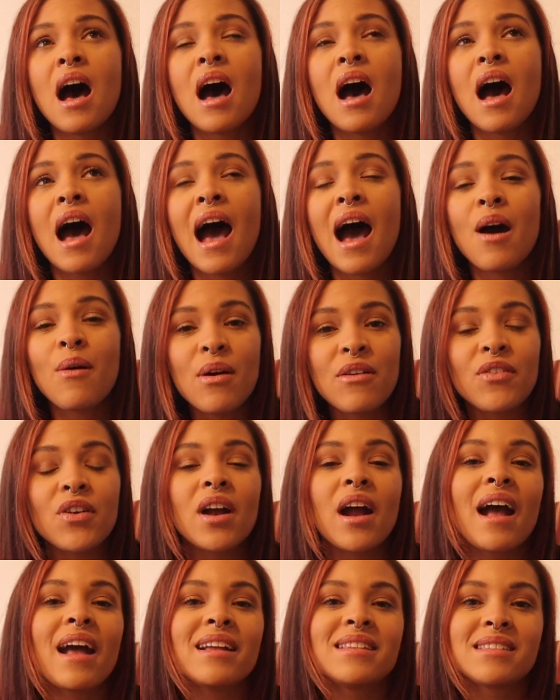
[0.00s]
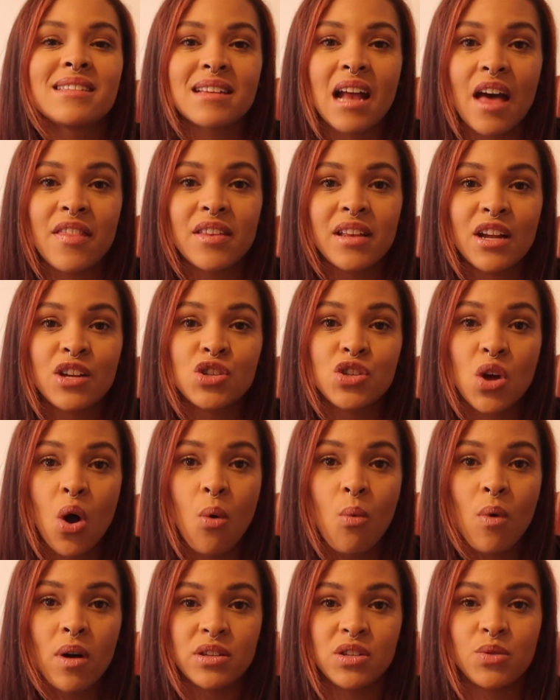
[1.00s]
However, it's not that I
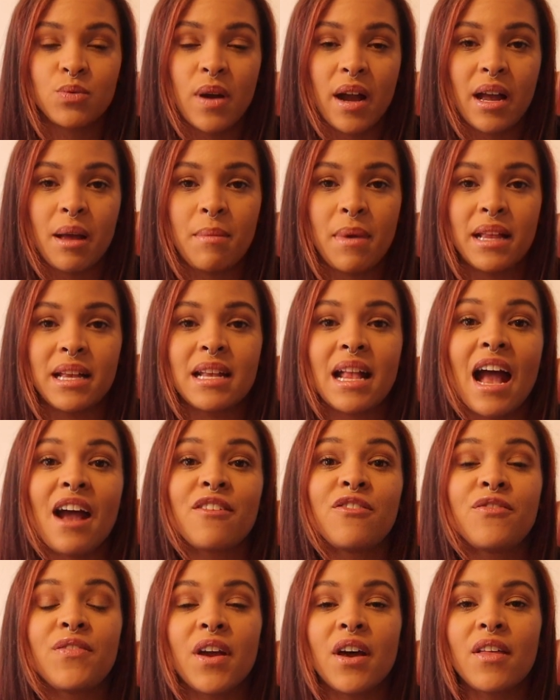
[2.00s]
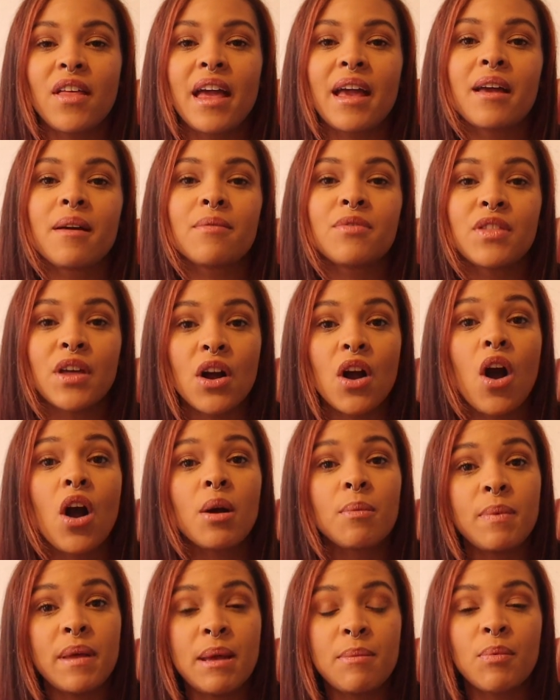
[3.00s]
don't want to recommend it. I feel like there
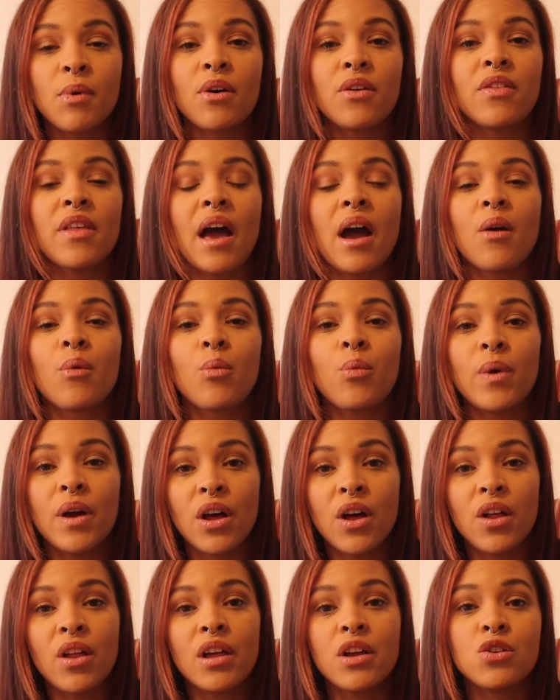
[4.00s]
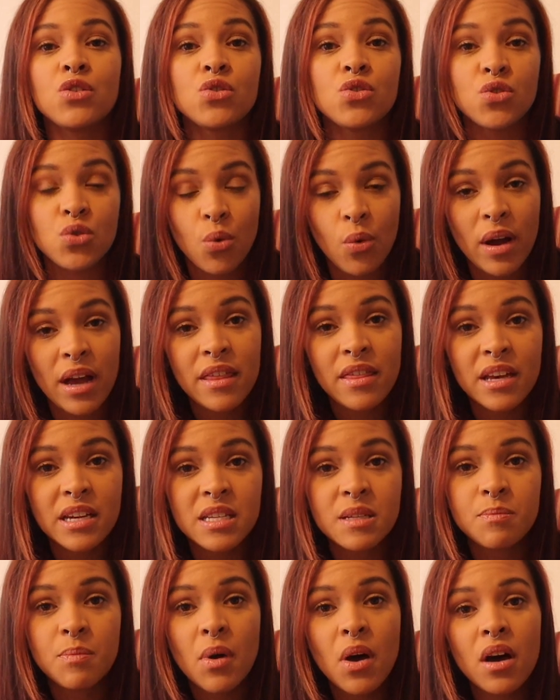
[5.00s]
are people that will enjoy
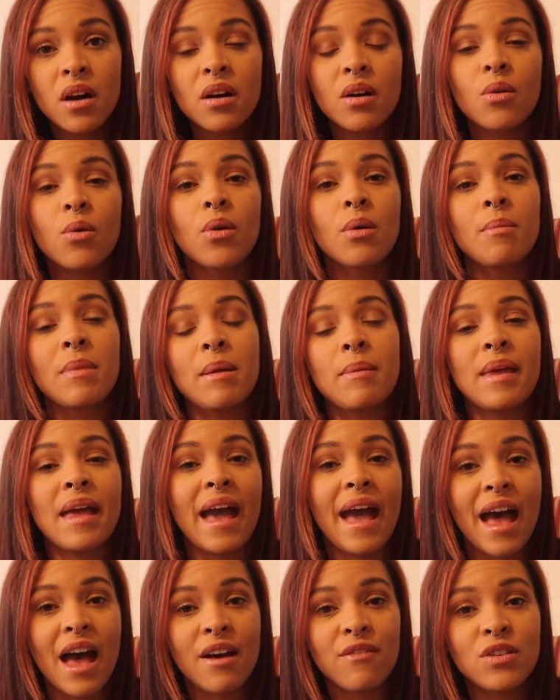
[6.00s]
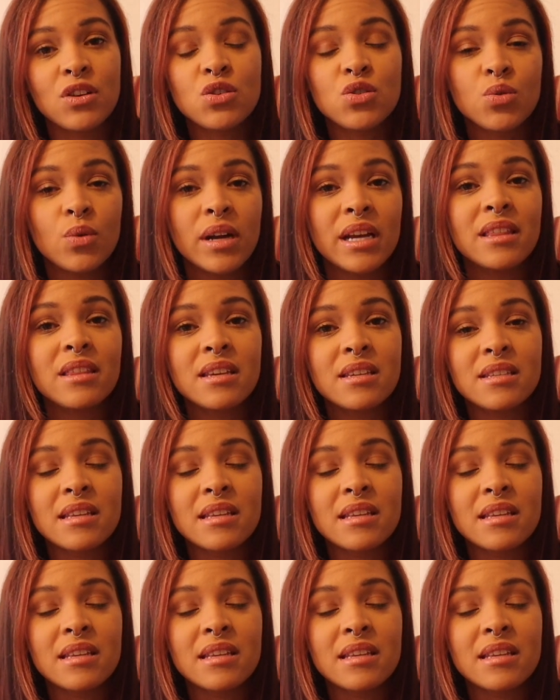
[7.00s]
this book or maybe have enjoyed the